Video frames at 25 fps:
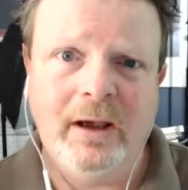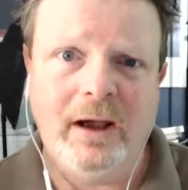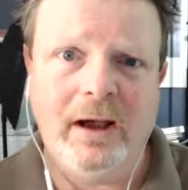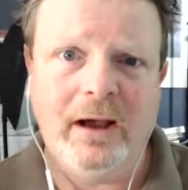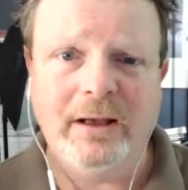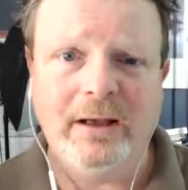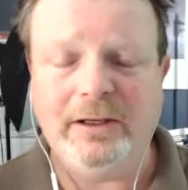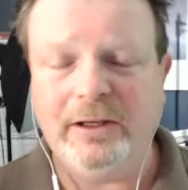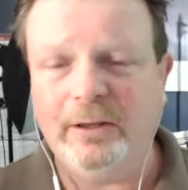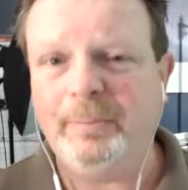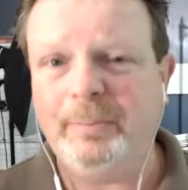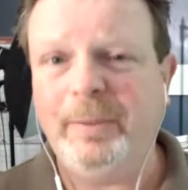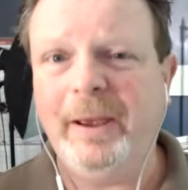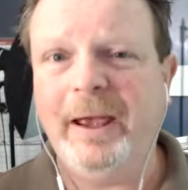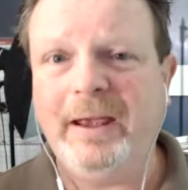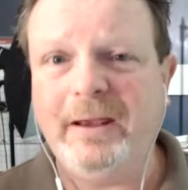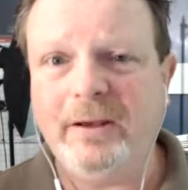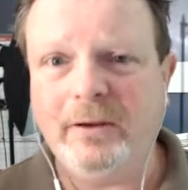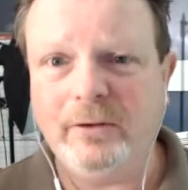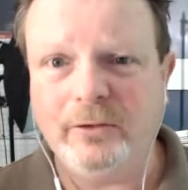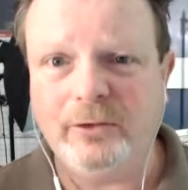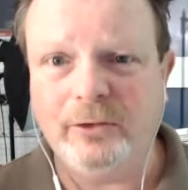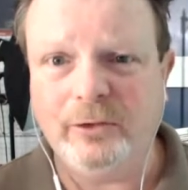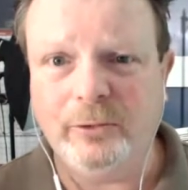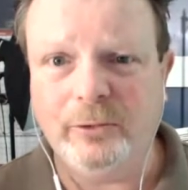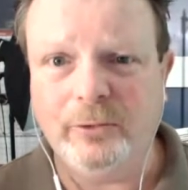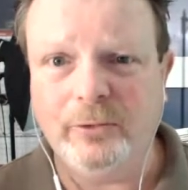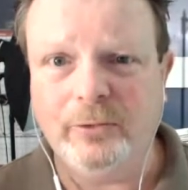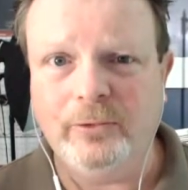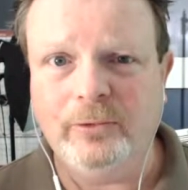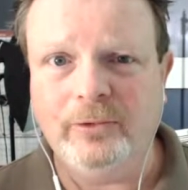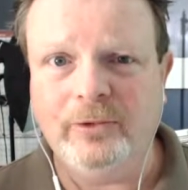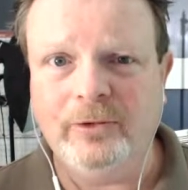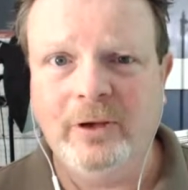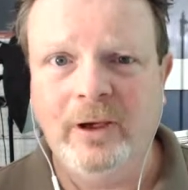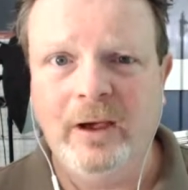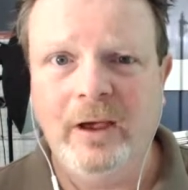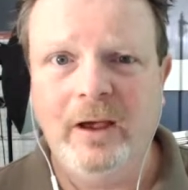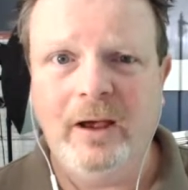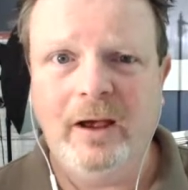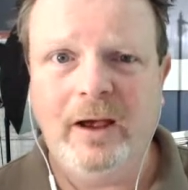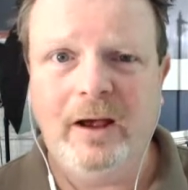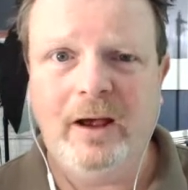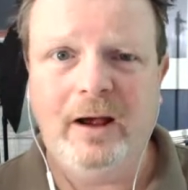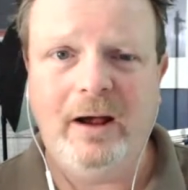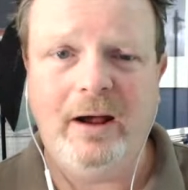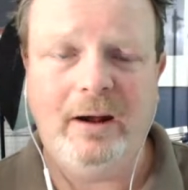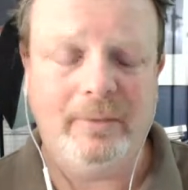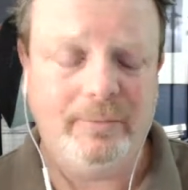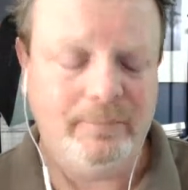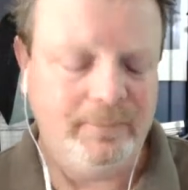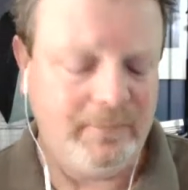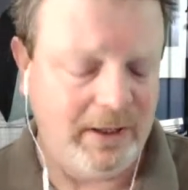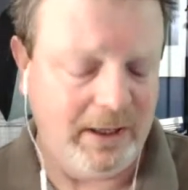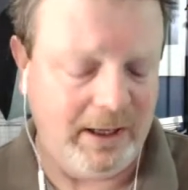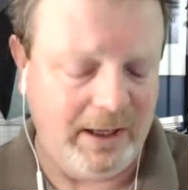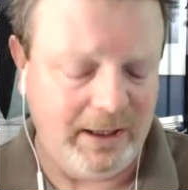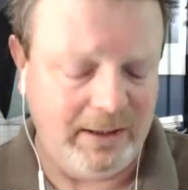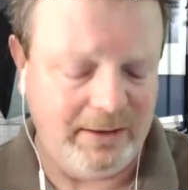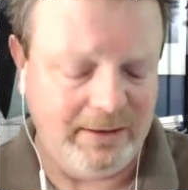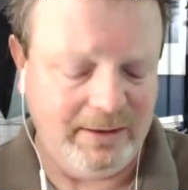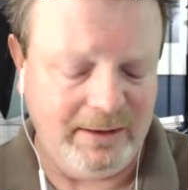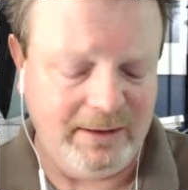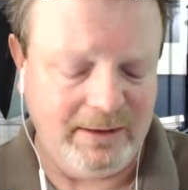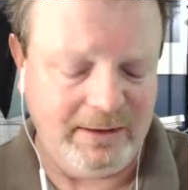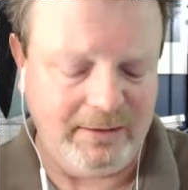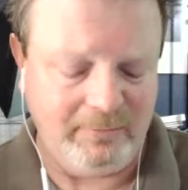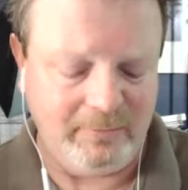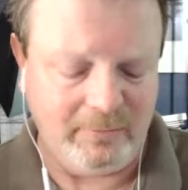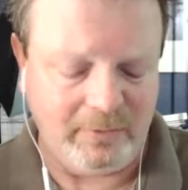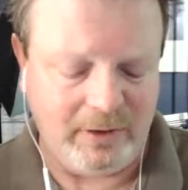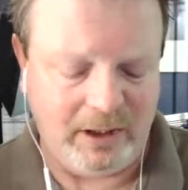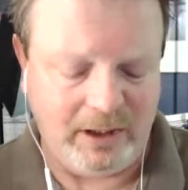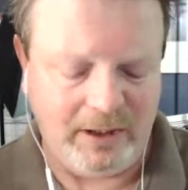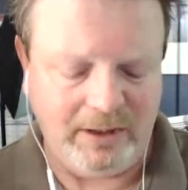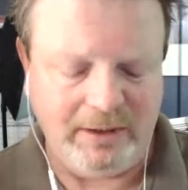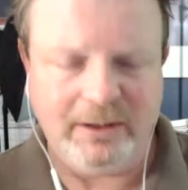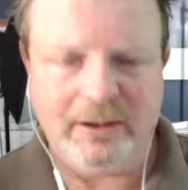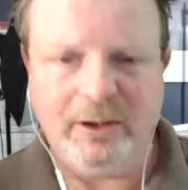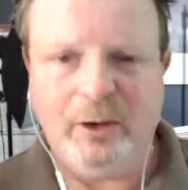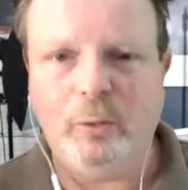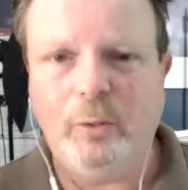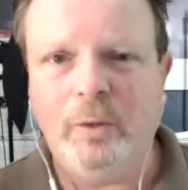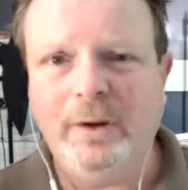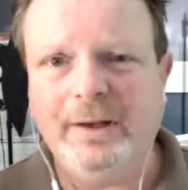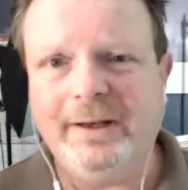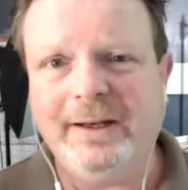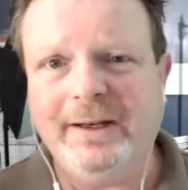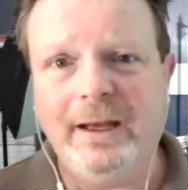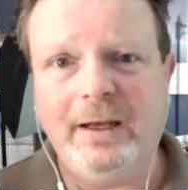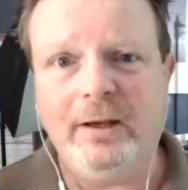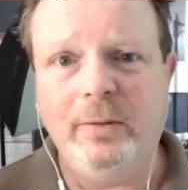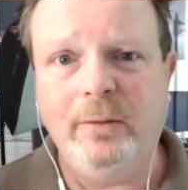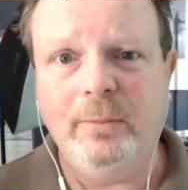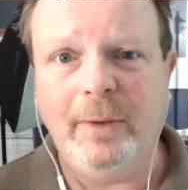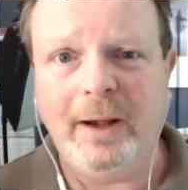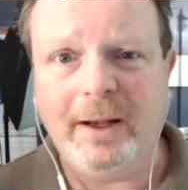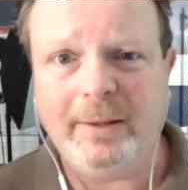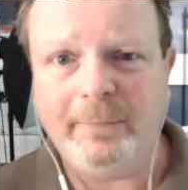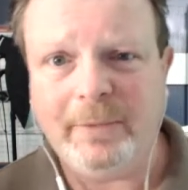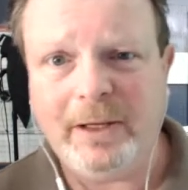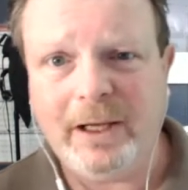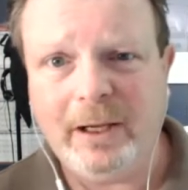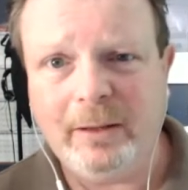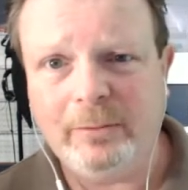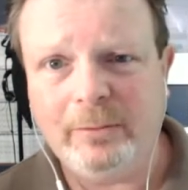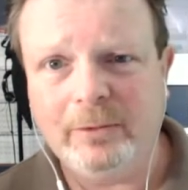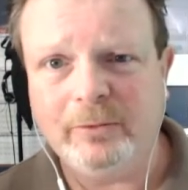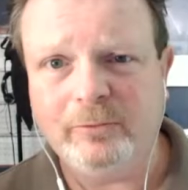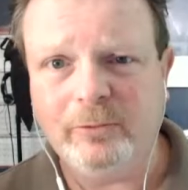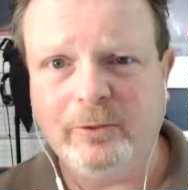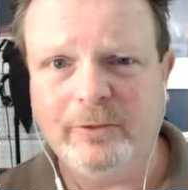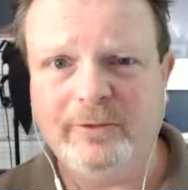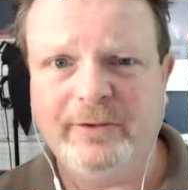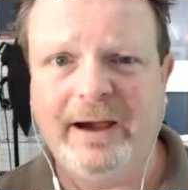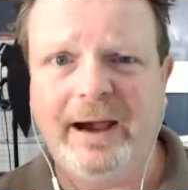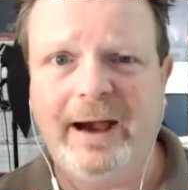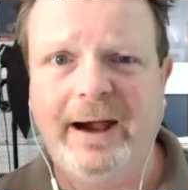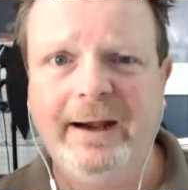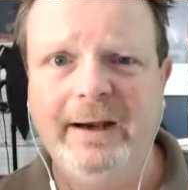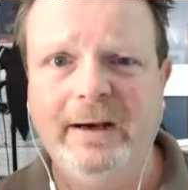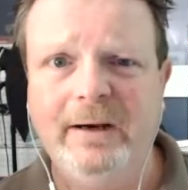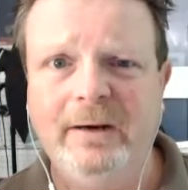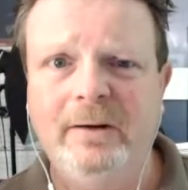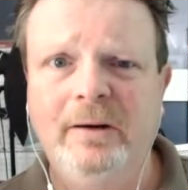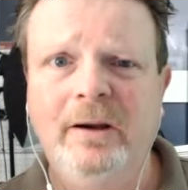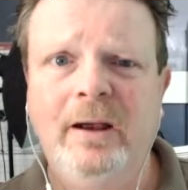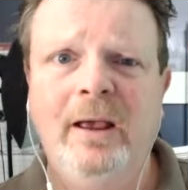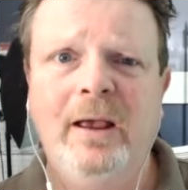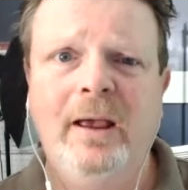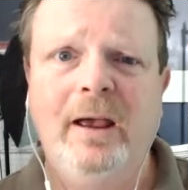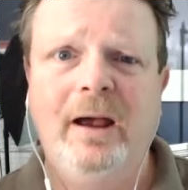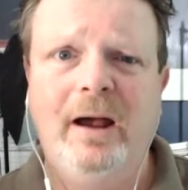uh, you pay your dues, um, and then uh, you know one day you might be able to retire.